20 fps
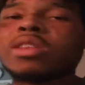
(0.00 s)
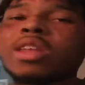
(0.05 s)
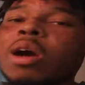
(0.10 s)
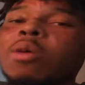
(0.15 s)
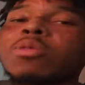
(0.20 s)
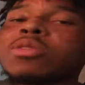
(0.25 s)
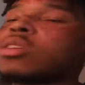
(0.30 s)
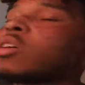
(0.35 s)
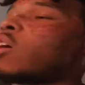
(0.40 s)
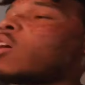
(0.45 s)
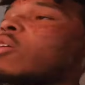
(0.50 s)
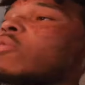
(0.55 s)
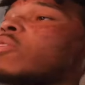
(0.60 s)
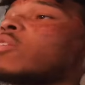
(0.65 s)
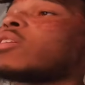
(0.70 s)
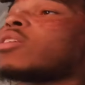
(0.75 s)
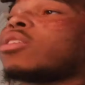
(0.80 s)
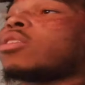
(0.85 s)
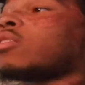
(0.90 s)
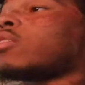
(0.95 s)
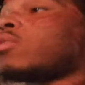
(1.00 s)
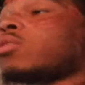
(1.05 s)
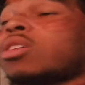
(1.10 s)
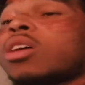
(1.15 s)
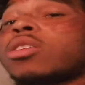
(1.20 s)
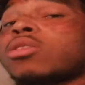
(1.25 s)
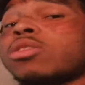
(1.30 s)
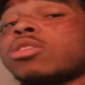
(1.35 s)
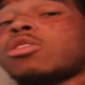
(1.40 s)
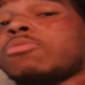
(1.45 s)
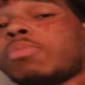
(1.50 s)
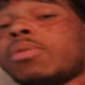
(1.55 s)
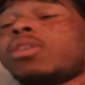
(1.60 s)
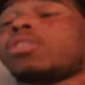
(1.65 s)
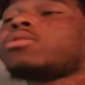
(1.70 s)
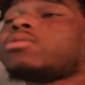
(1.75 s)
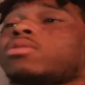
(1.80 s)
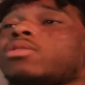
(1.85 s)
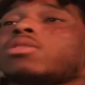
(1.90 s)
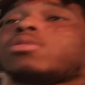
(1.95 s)
that was an error in Texas
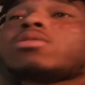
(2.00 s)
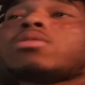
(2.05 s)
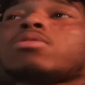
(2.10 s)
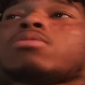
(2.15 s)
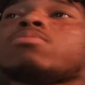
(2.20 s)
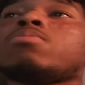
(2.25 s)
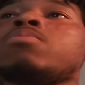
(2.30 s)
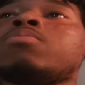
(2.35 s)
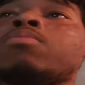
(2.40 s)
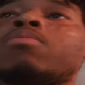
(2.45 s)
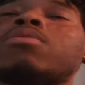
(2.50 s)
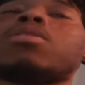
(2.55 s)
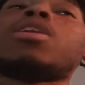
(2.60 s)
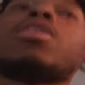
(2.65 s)
Speed system.